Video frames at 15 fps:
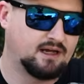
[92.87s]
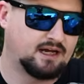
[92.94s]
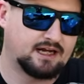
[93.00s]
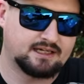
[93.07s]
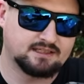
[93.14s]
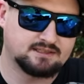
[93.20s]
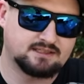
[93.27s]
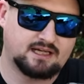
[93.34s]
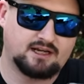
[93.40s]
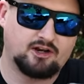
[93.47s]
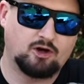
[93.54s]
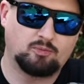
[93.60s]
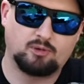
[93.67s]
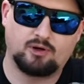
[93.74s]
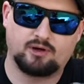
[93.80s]
I can say,
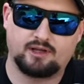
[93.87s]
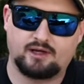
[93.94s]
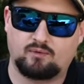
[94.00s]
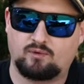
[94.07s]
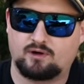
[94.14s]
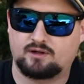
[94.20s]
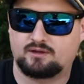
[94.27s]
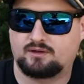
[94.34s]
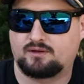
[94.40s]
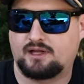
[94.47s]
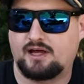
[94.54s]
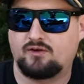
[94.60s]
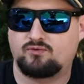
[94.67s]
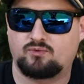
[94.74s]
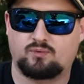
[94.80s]
nope, go to that one on your
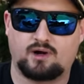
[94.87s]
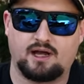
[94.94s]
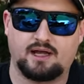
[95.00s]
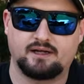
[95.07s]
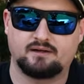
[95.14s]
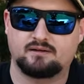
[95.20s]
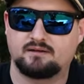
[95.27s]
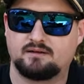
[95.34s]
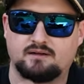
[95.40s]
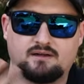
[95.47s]
left, right,